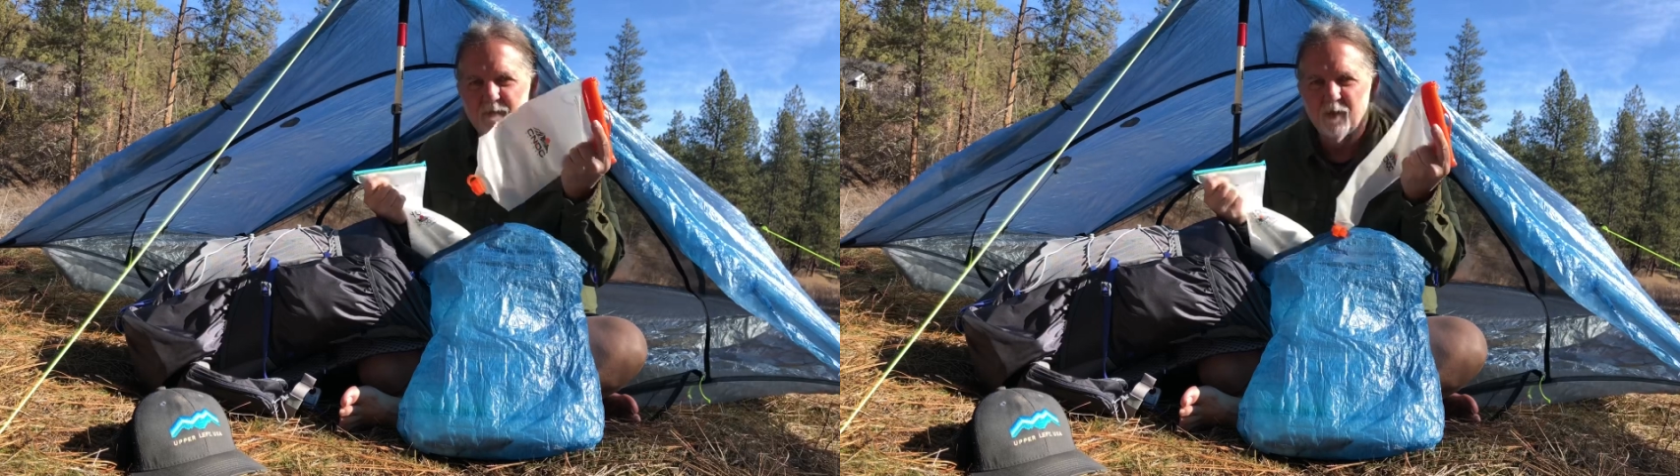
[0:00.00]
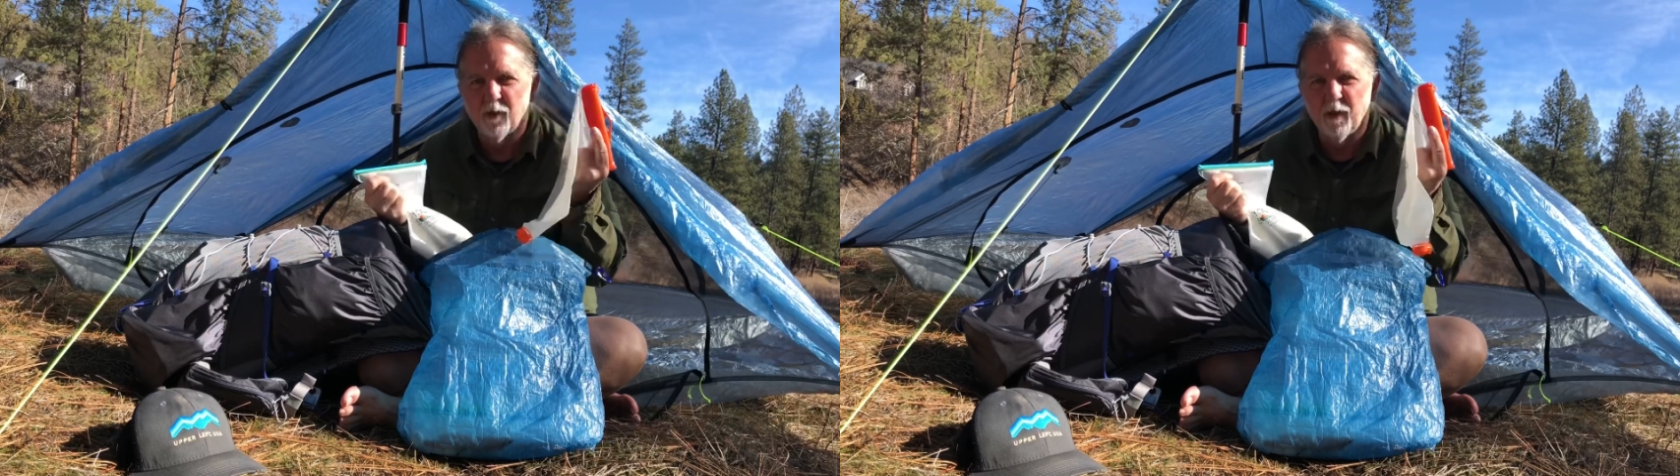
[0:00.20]

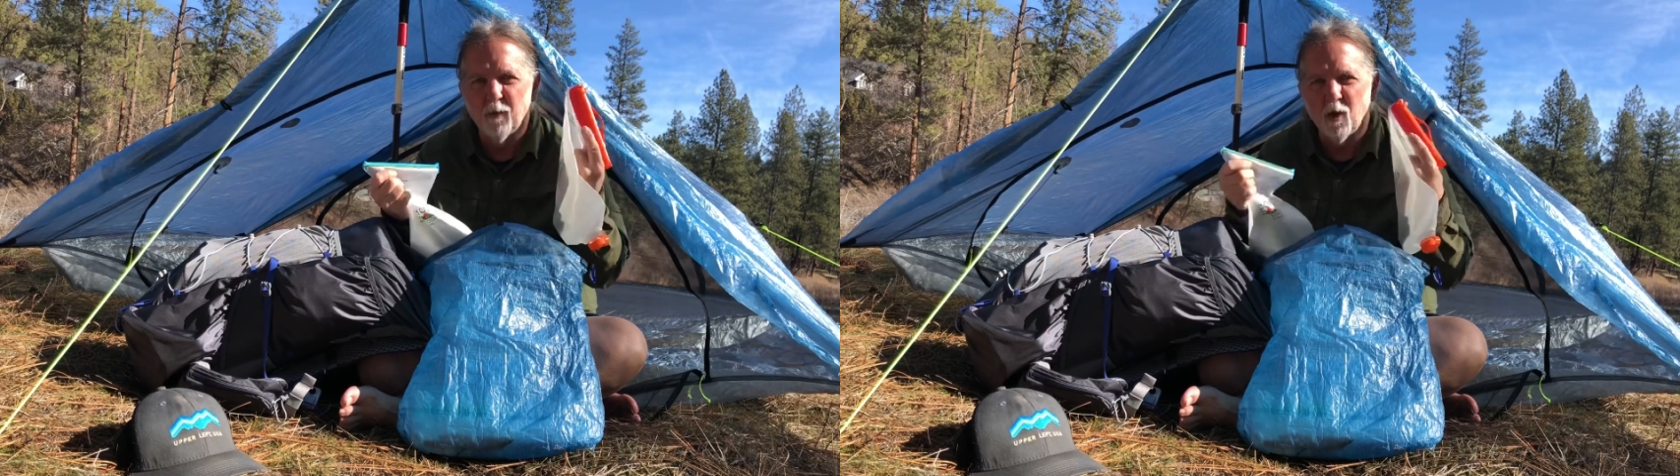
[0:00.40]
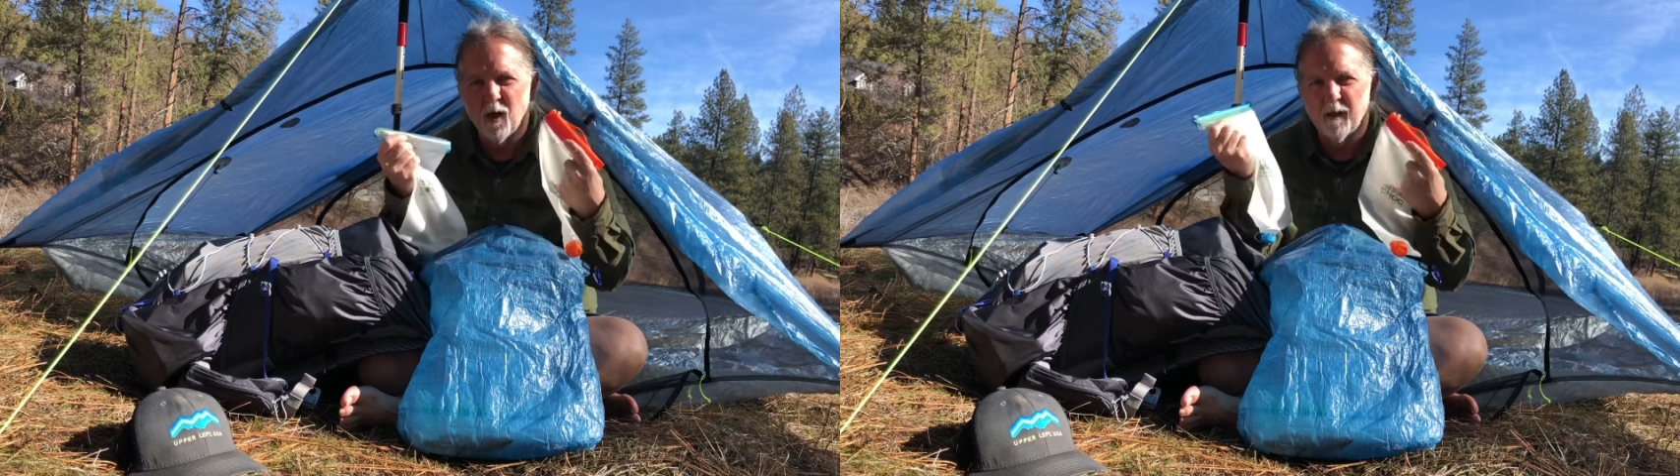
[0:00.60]
dirty
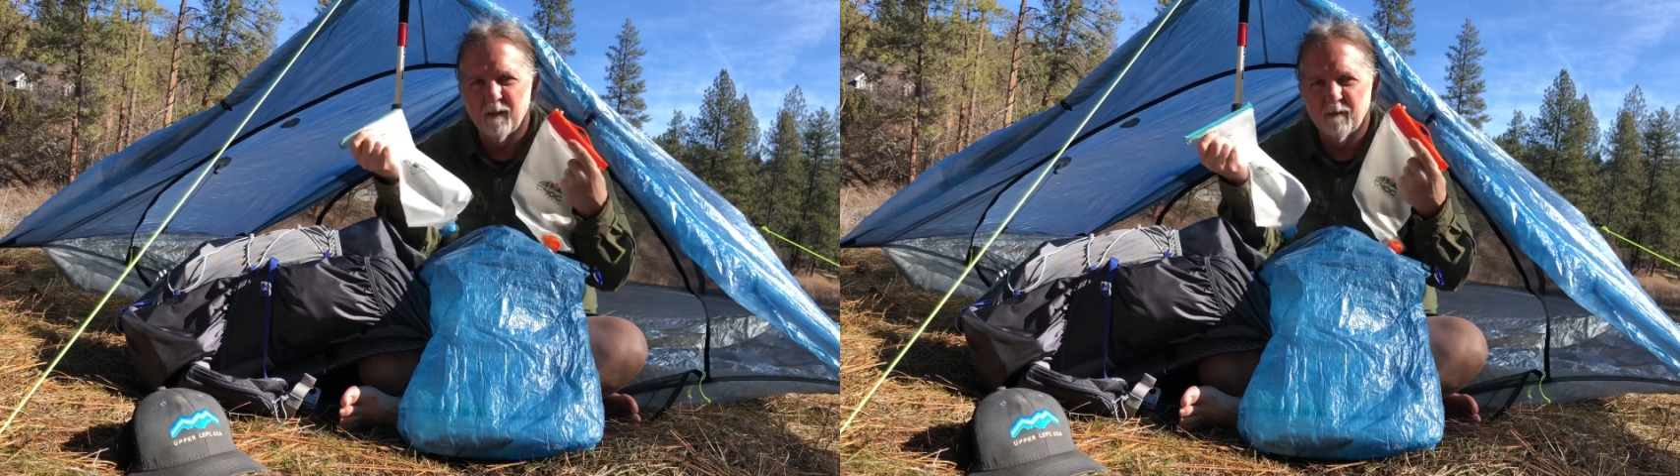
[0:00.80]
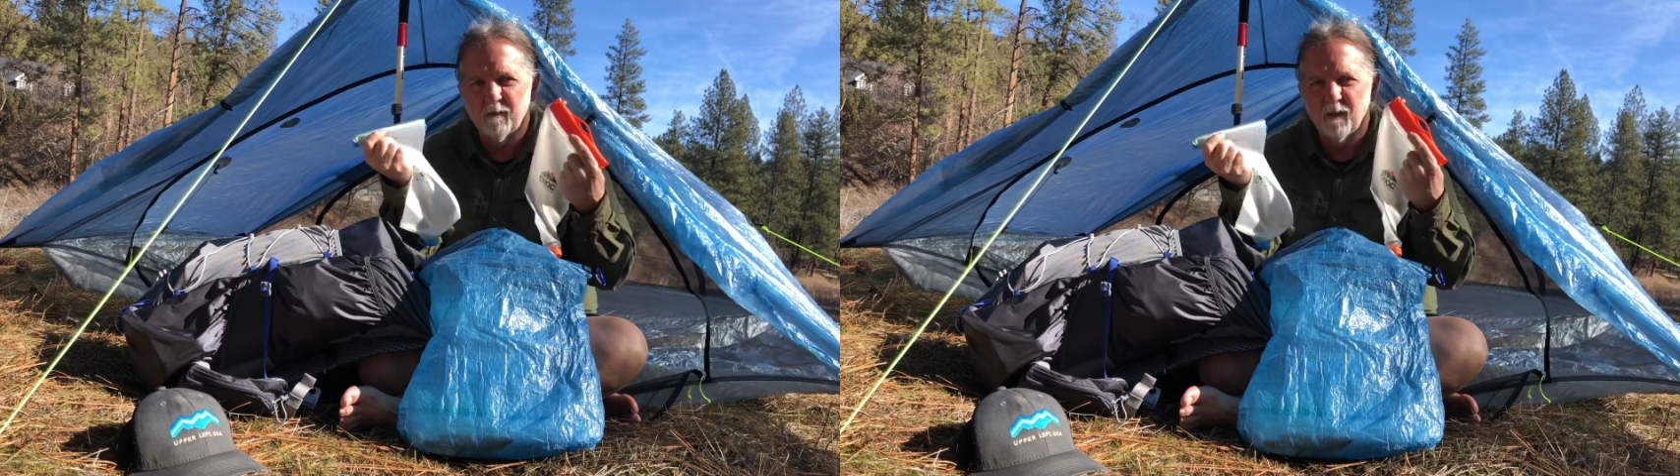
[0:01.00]

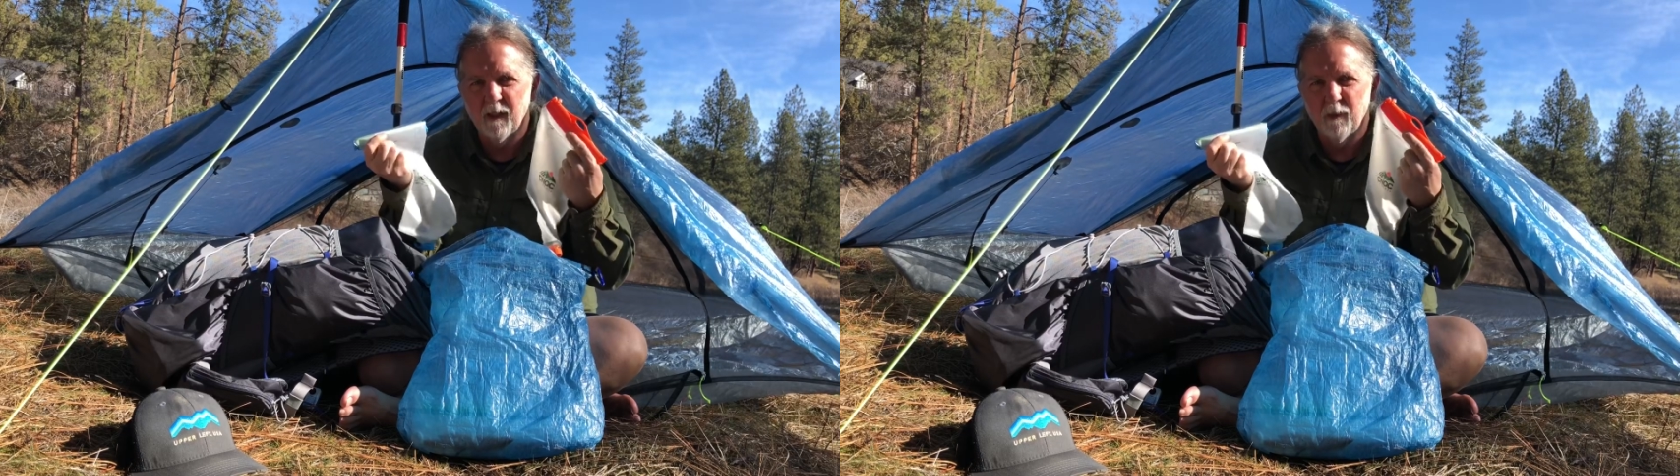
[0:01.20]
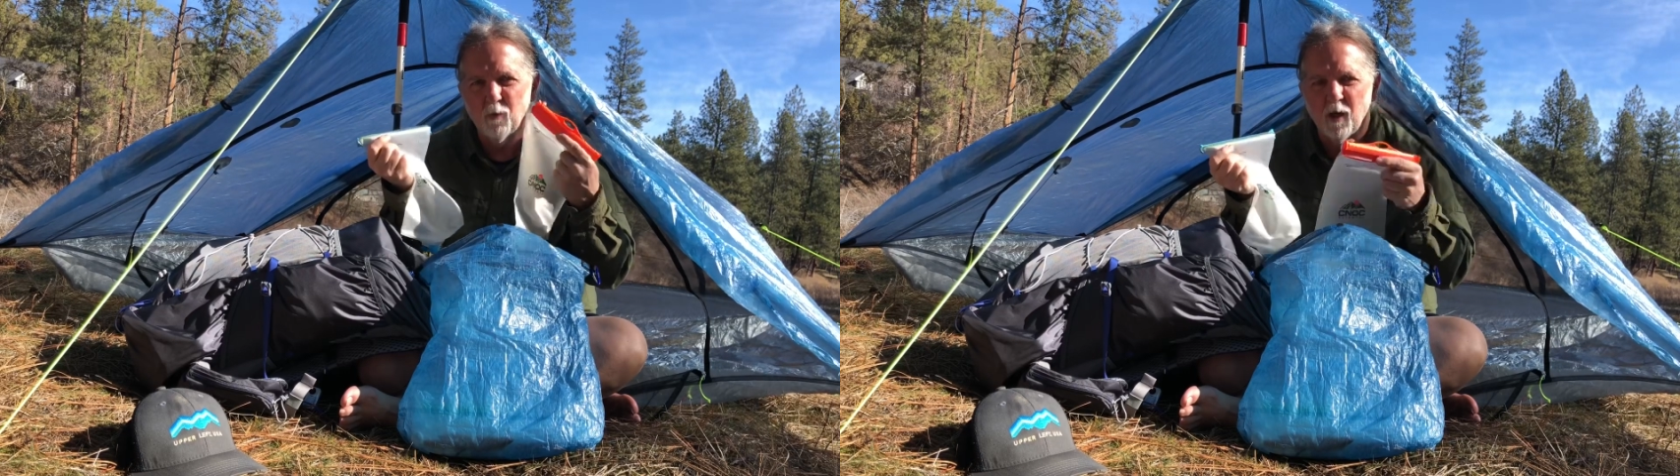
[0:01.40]
water,
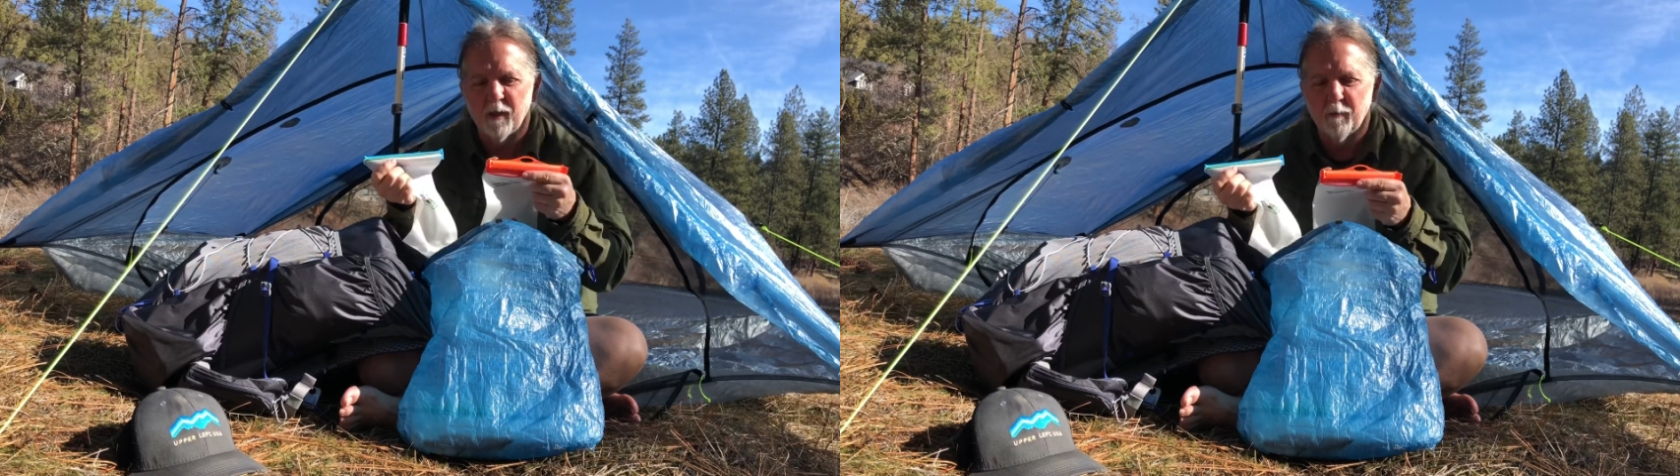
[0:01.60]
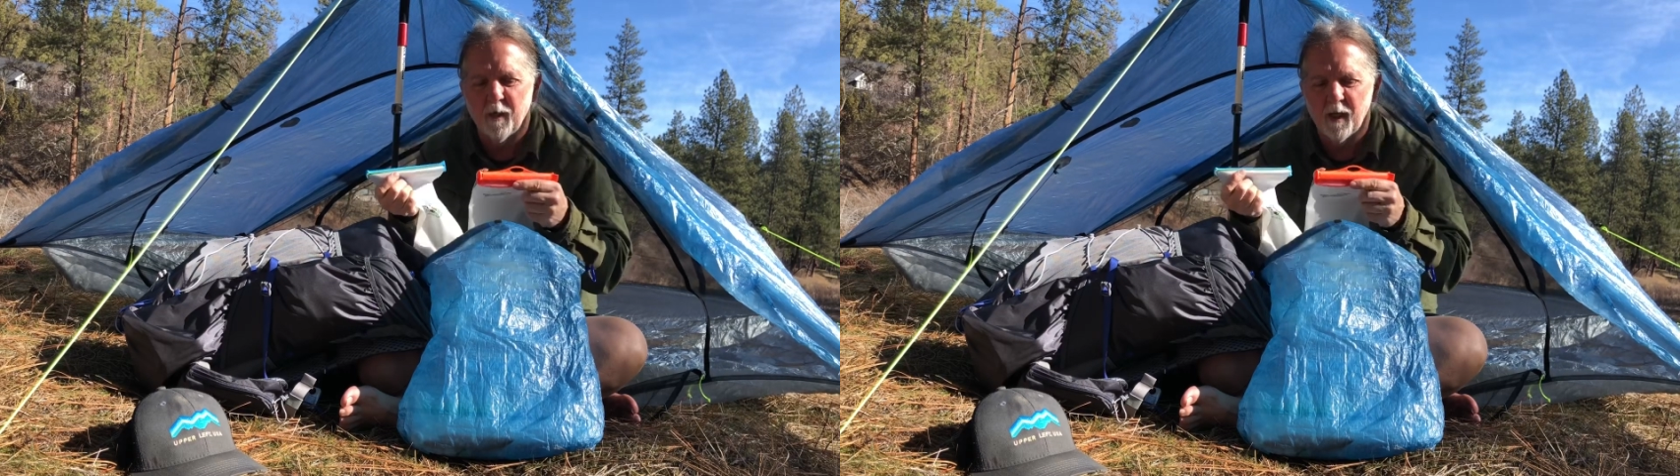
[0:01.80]
clean
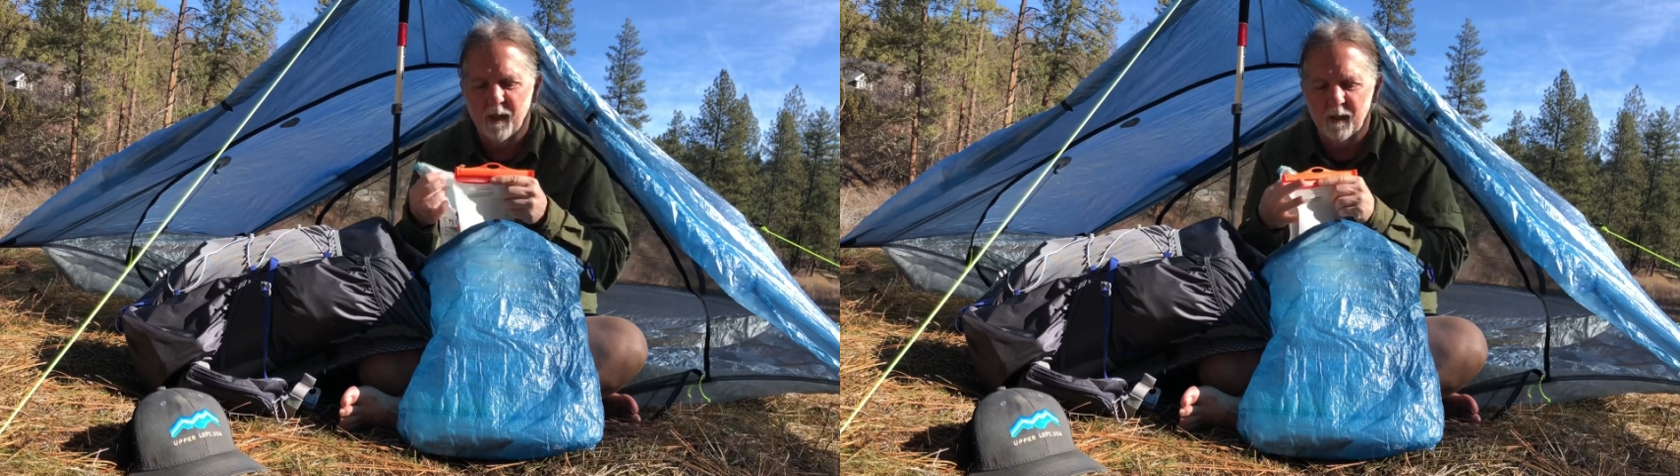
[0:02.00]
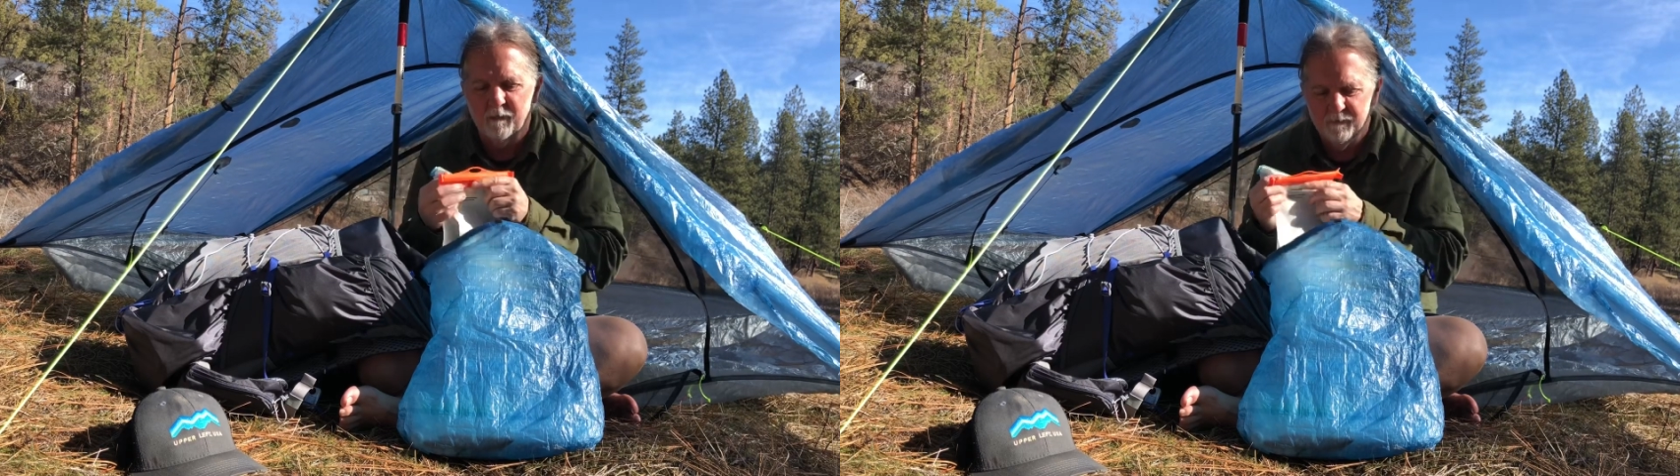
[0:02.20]
water
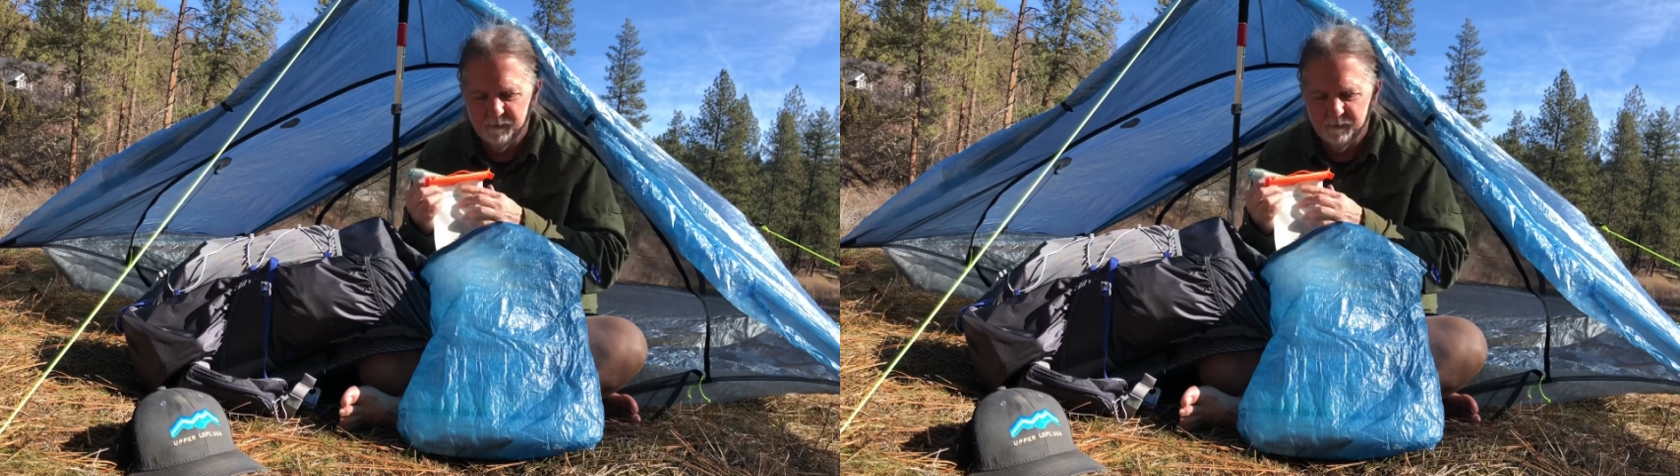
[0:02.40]
bottle.